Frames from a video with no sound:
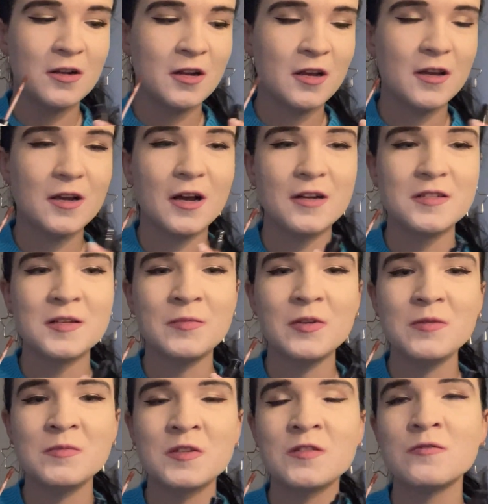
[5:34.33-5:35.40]
like
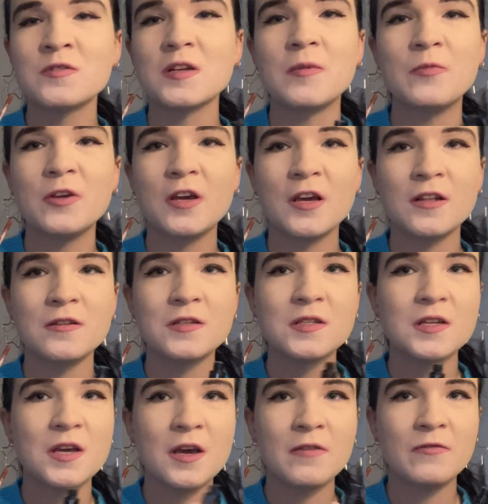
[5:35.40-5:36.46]
sometimes those applicators,
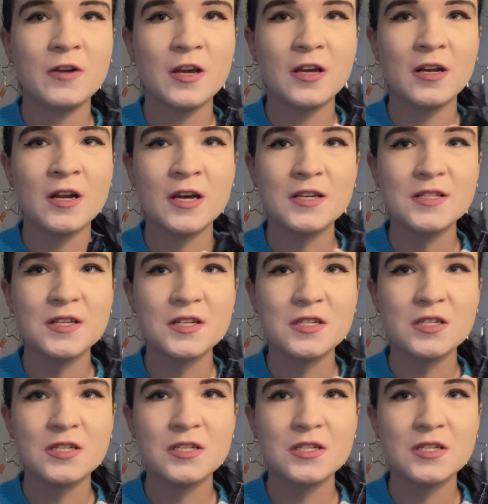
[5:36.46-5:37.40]
they have like nicer